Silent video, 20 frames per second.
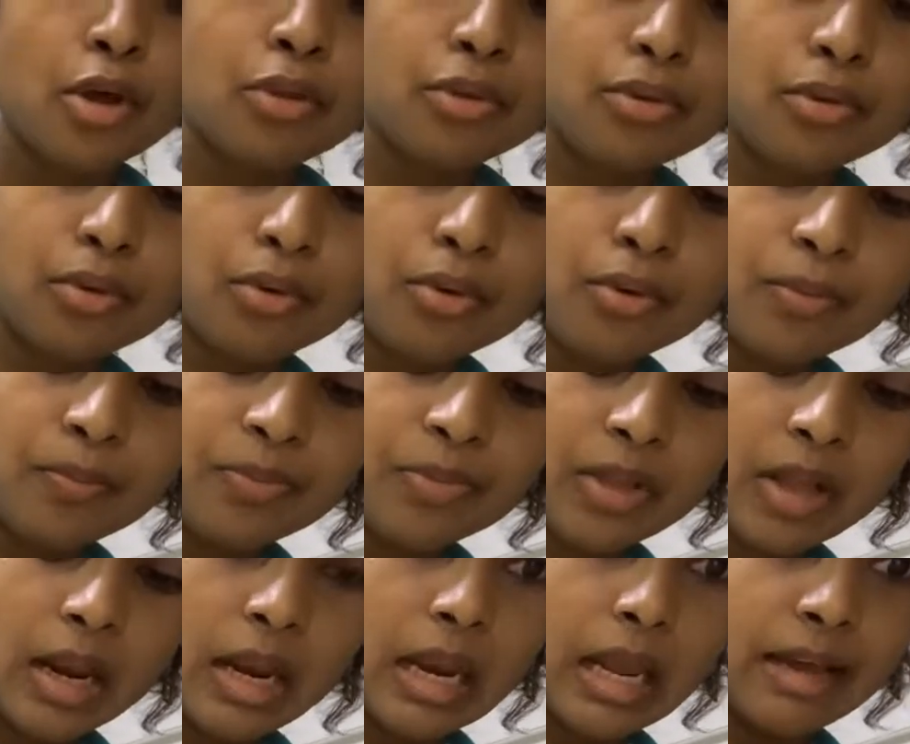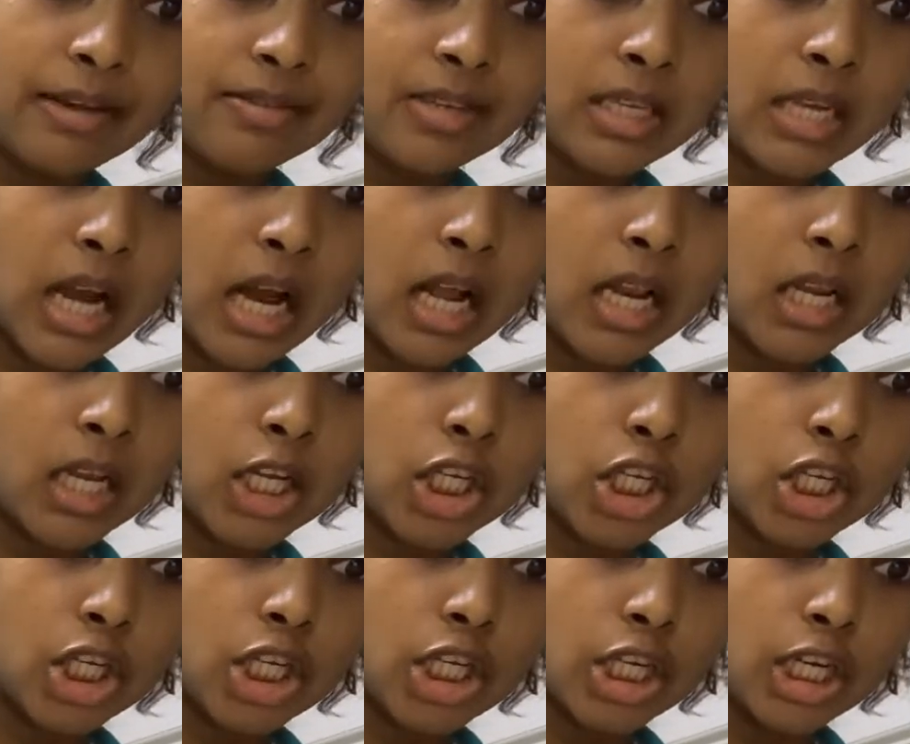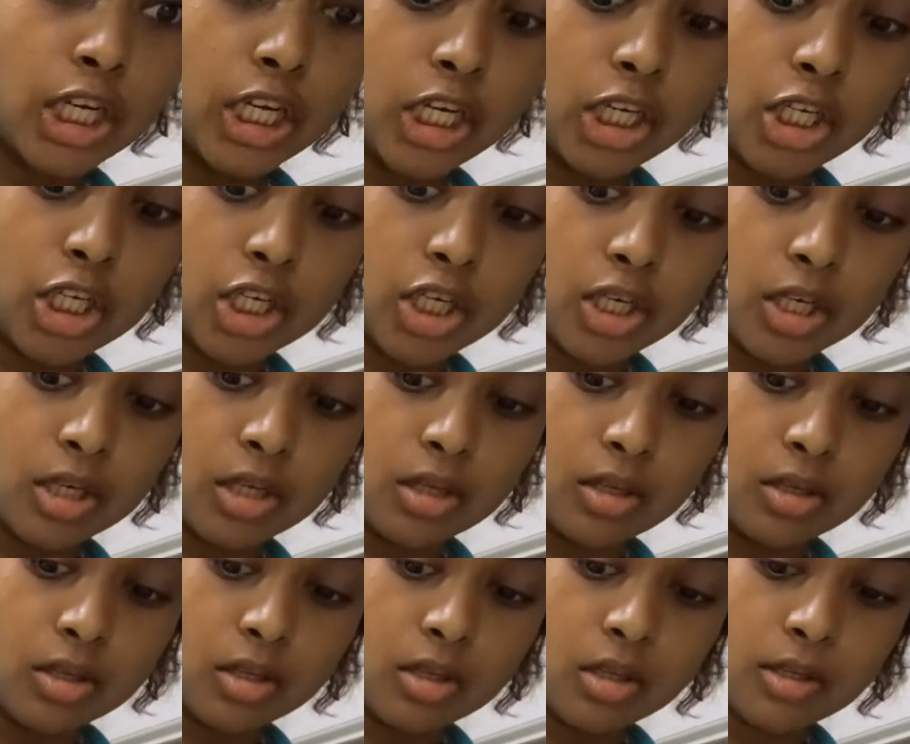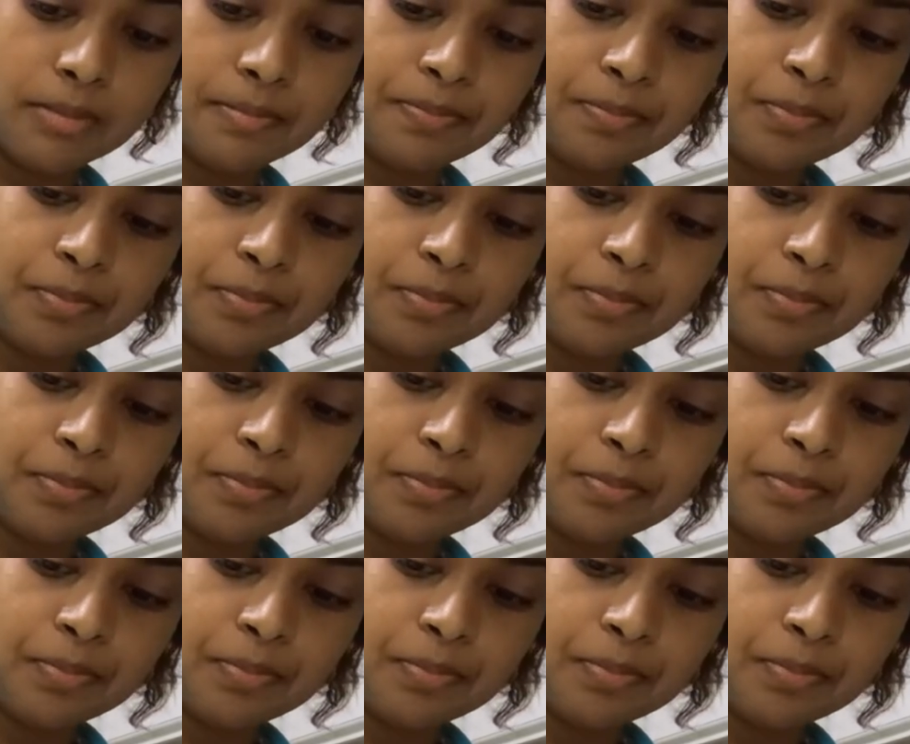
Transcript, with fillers: through lifestyle changes.